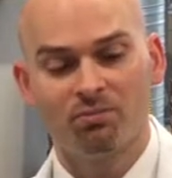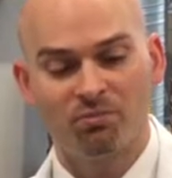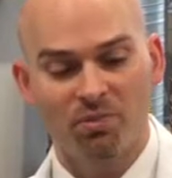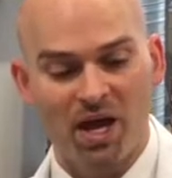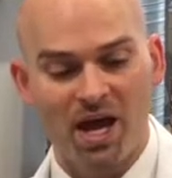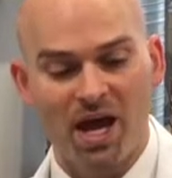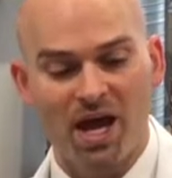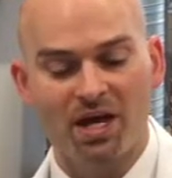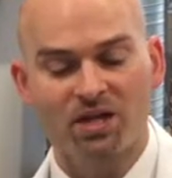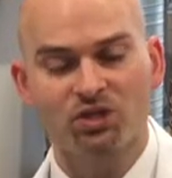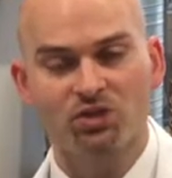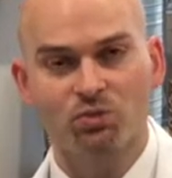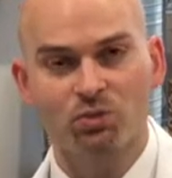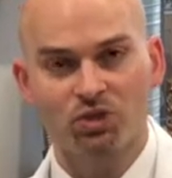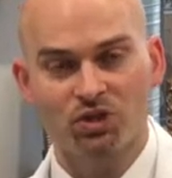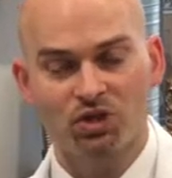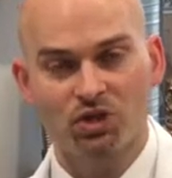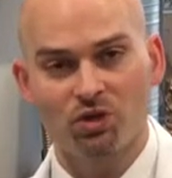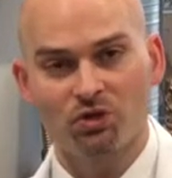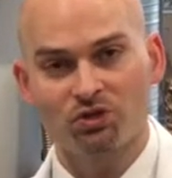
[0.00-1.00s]
patch
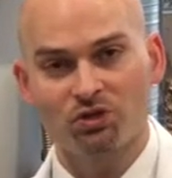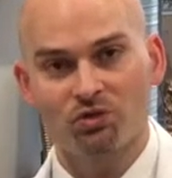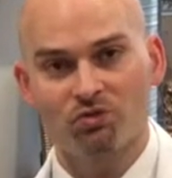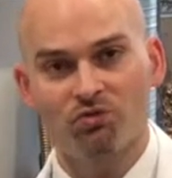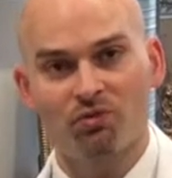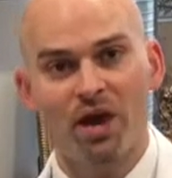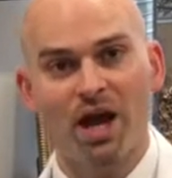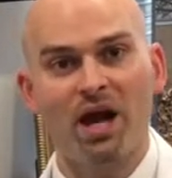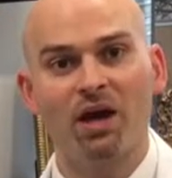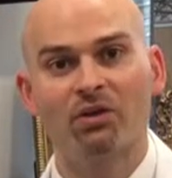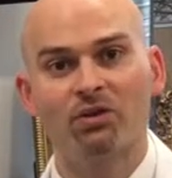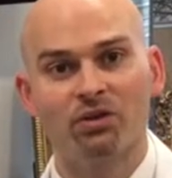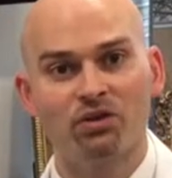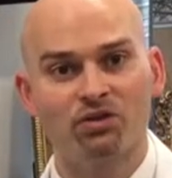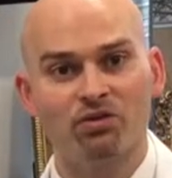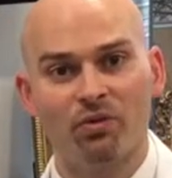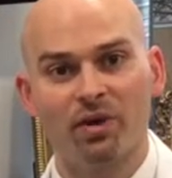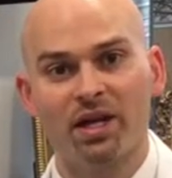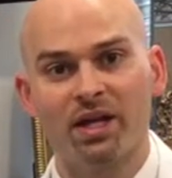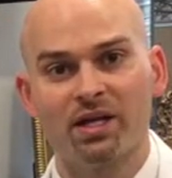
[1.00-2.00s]
which goes around the
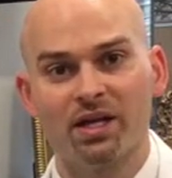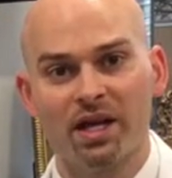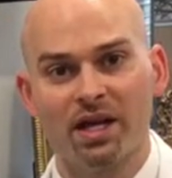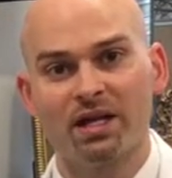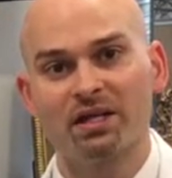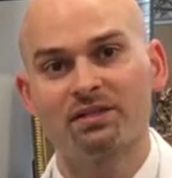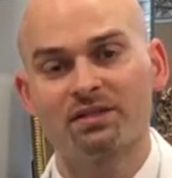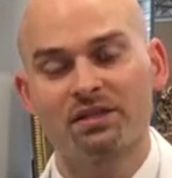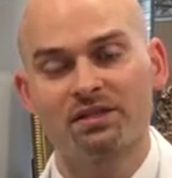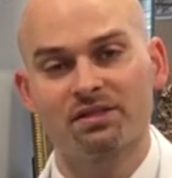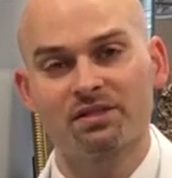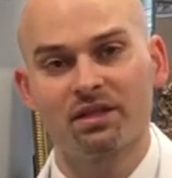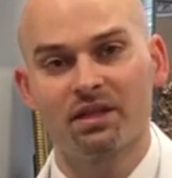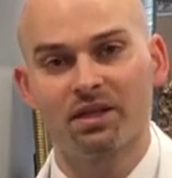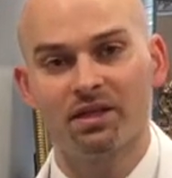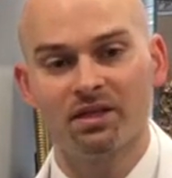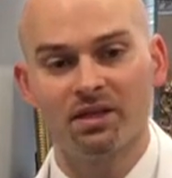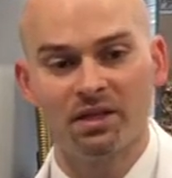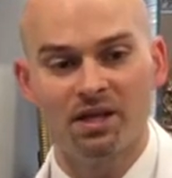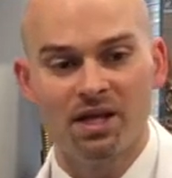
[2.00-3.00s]
drain exit
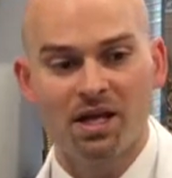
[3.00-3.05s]
site.